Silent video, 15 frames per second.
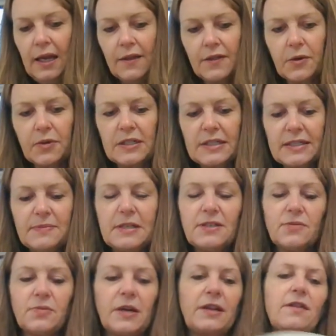The
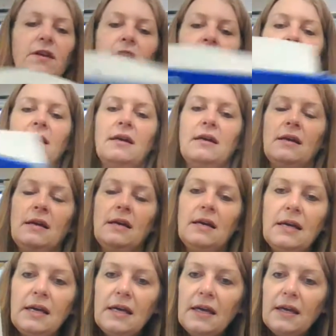Christmas Wreath.
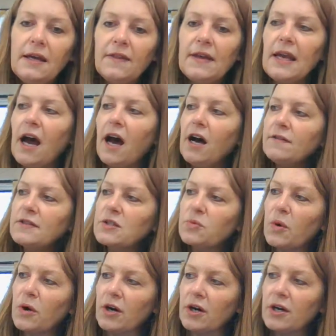The elves'
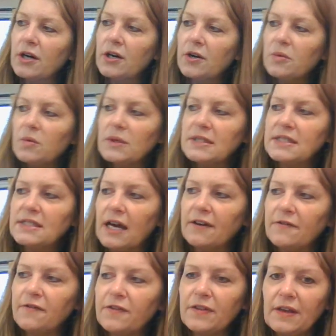work was
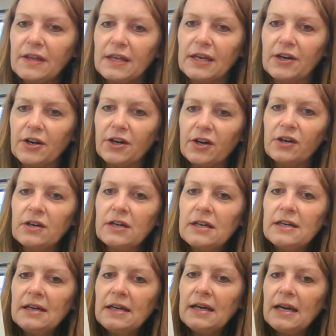done for the year,
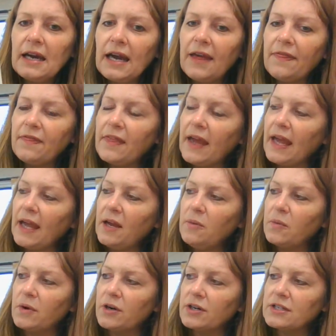and they
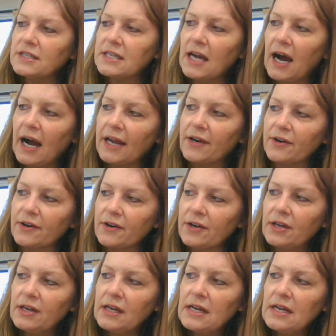were tired.